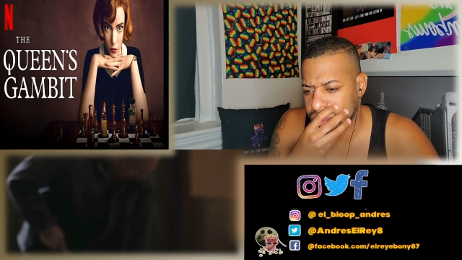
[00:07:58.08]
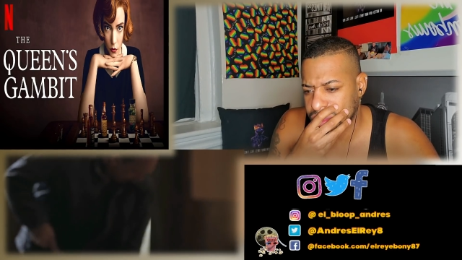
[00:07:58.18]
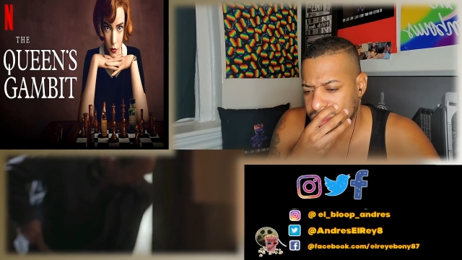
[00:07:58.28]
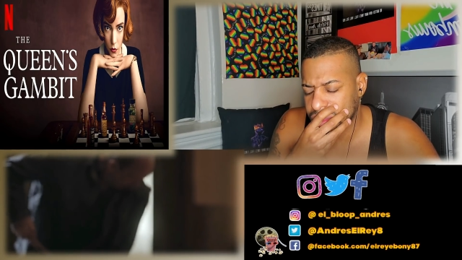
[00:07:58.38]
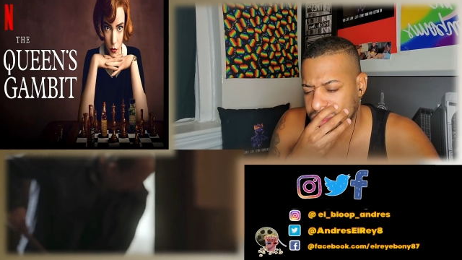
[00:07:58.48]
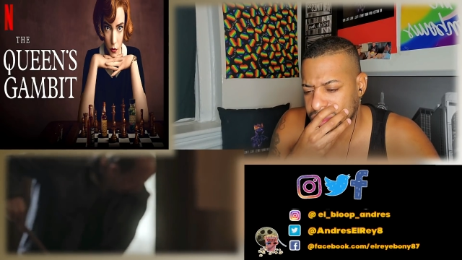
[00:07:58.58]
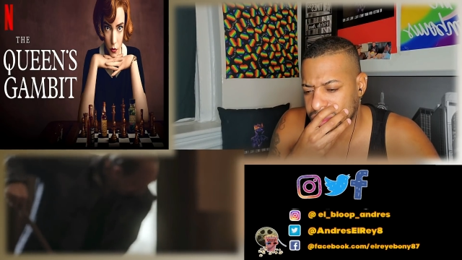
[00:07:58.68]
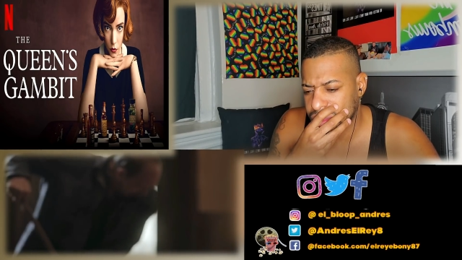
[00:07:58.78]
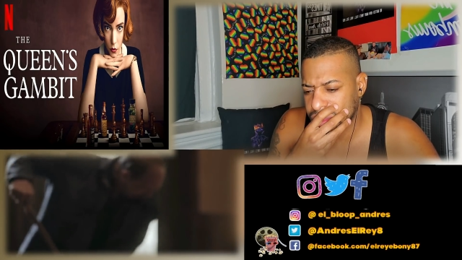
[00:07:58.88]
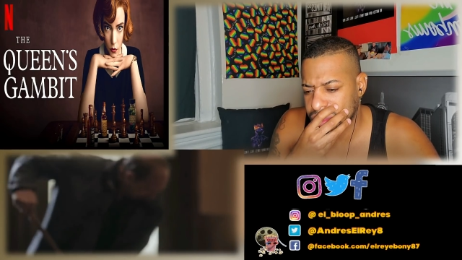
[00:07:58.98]

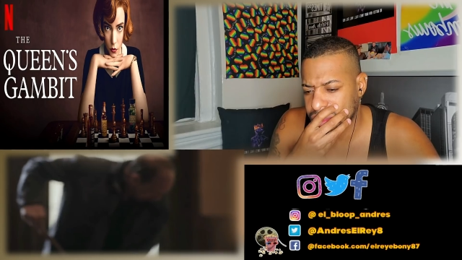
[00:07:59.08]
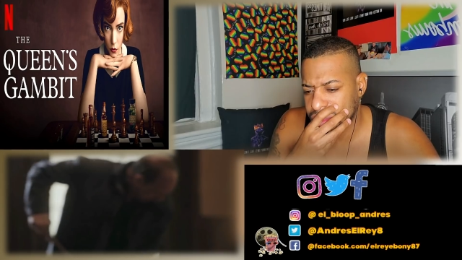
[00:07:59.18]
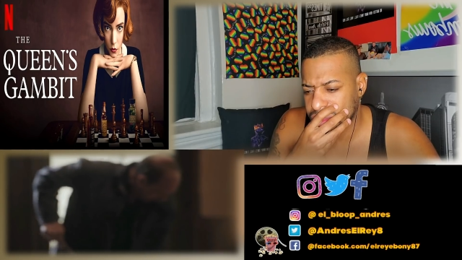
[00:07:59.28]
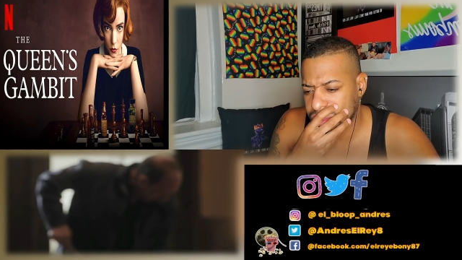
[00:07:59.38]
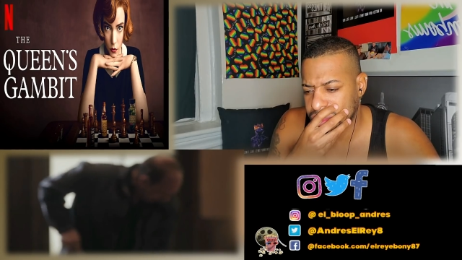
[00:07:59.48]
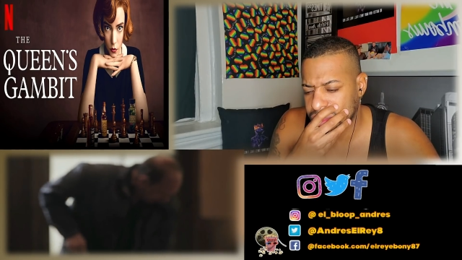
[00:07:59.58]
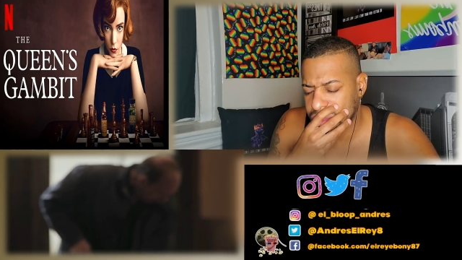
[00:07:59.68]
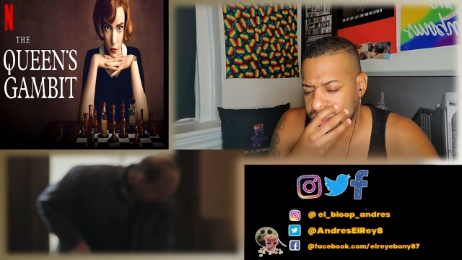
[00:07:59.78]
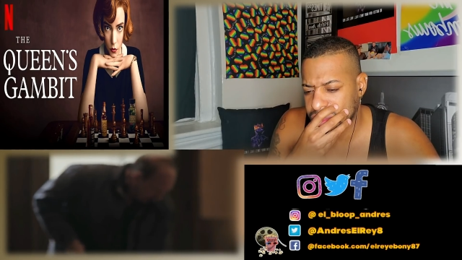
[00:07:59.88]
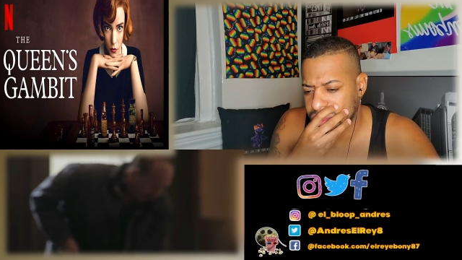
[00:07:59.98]

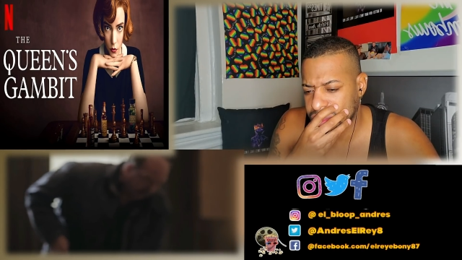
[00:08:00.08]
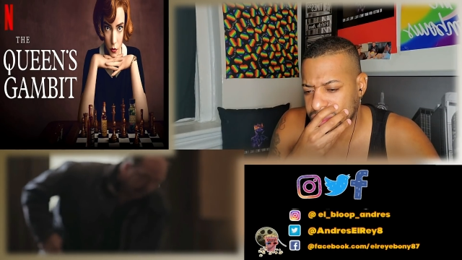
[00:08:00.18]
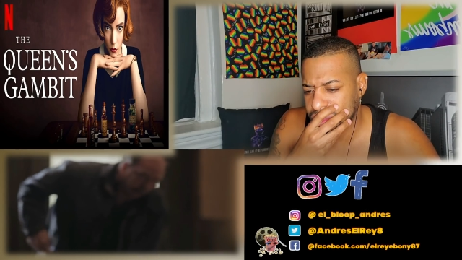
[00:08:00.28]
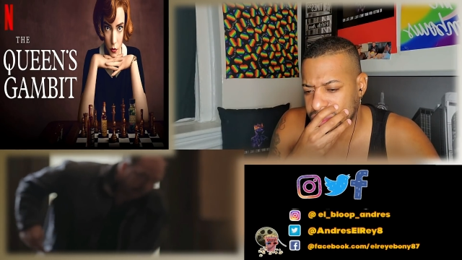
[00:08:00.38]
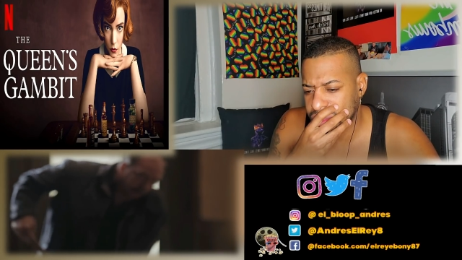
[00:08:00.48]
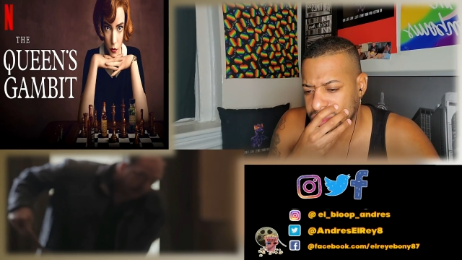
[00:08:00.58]
(silence)